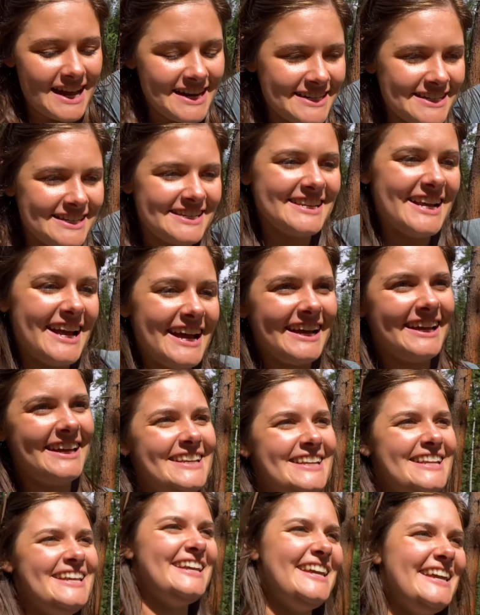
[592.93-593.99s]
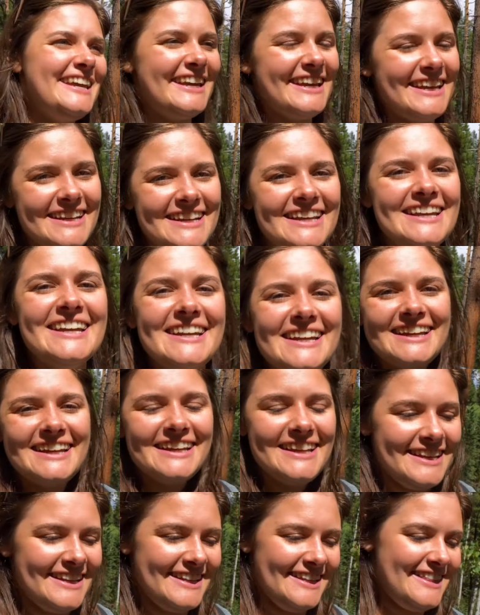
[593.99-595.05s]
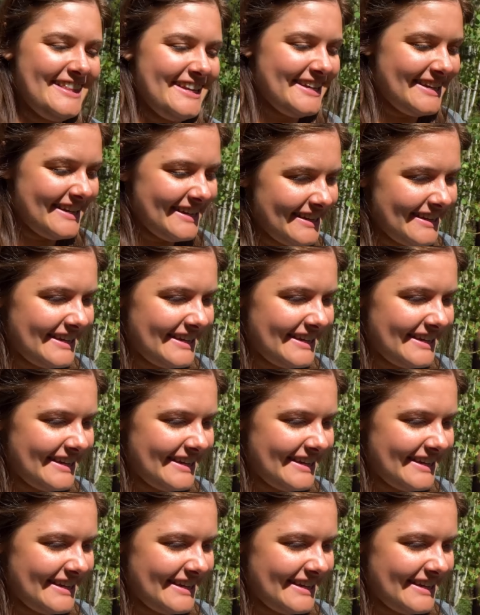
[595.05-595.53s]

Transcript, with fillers: about a mile and a half to the lookout point.